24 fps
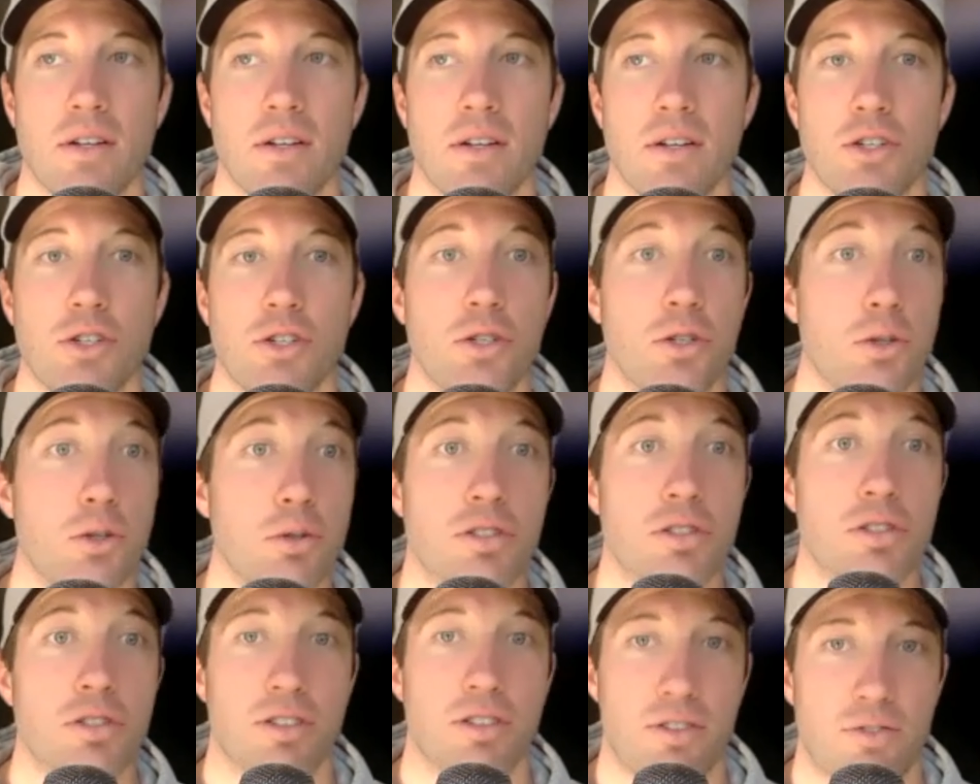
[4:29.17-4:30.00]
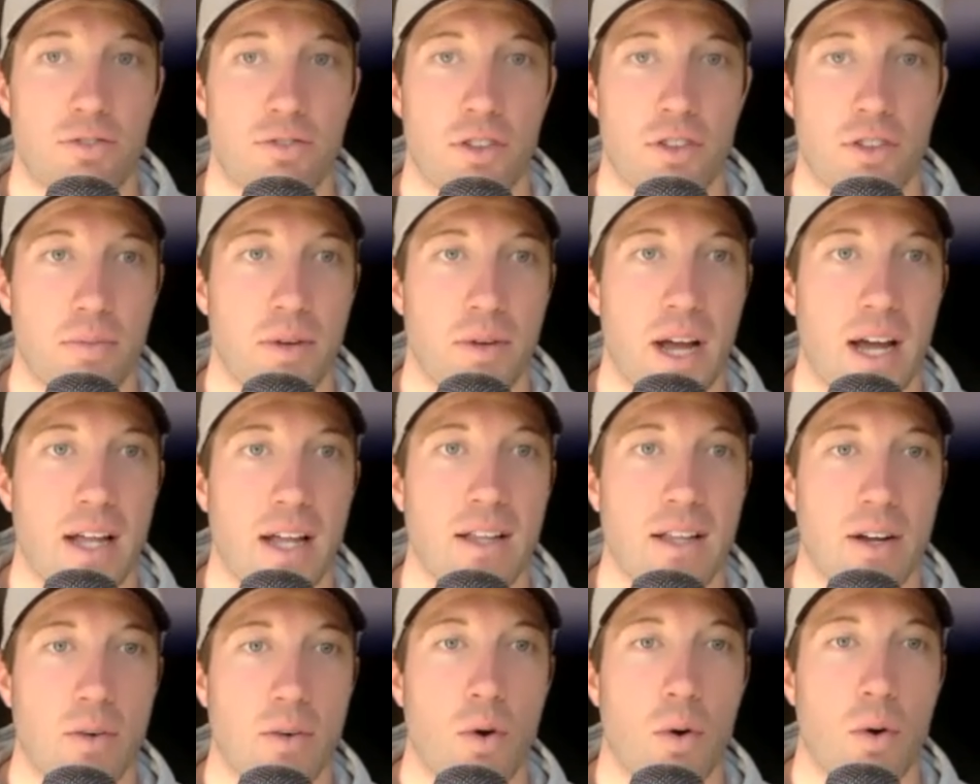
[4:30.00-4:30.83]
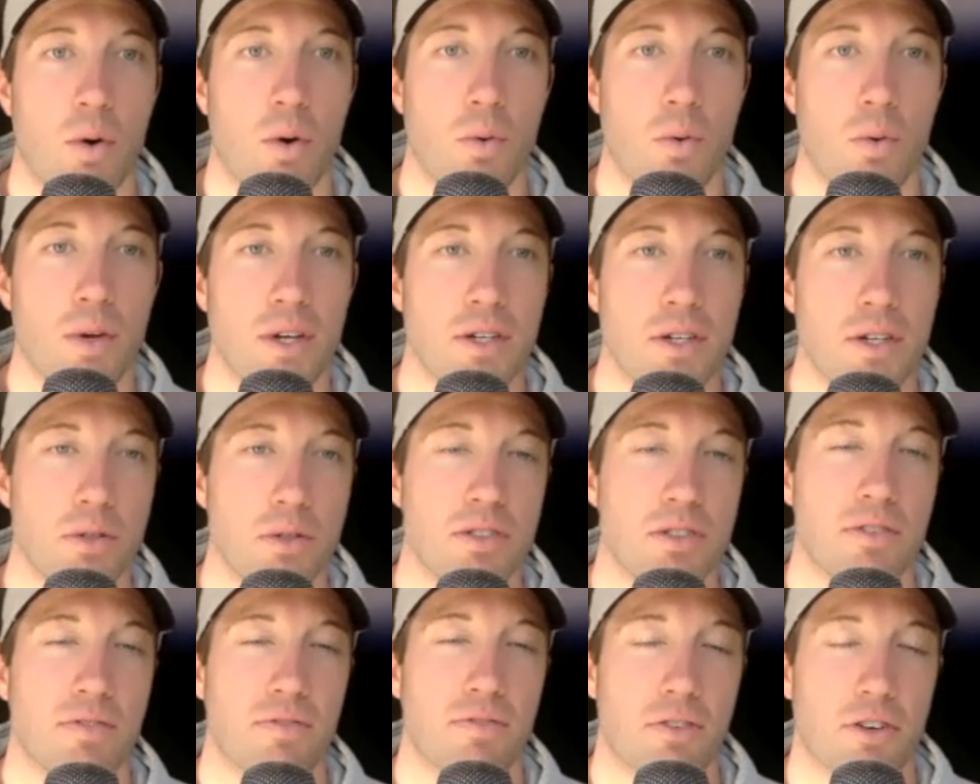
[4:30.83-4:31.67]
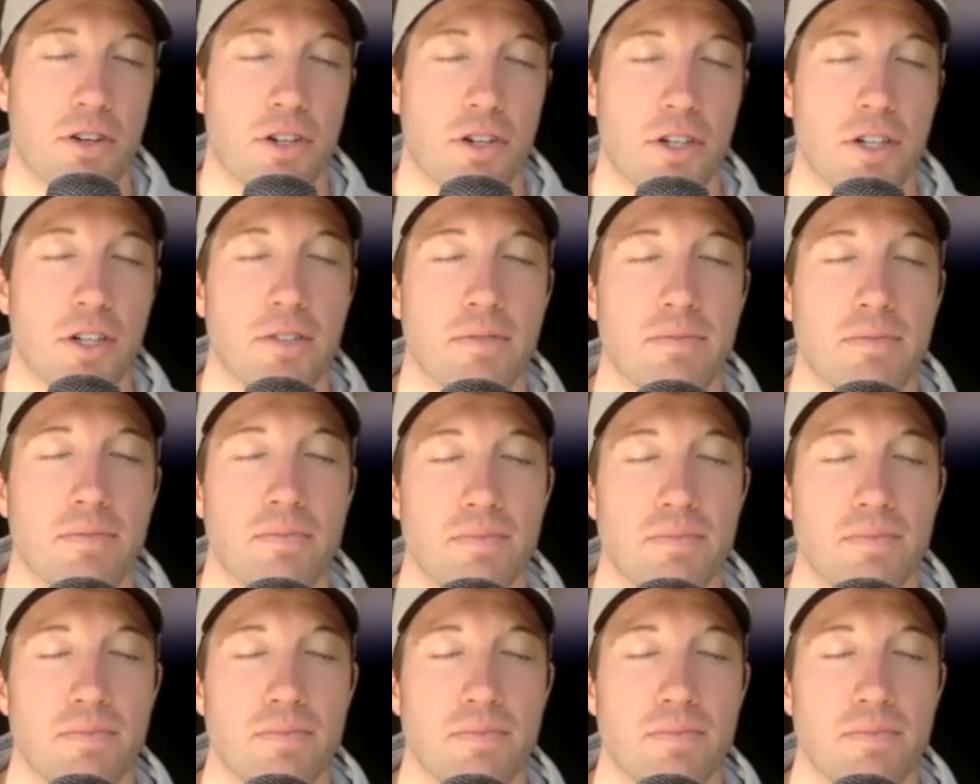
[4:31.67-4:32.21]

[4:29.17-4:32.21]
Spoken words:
uses for them, Caitlin? Like what would we use them for good?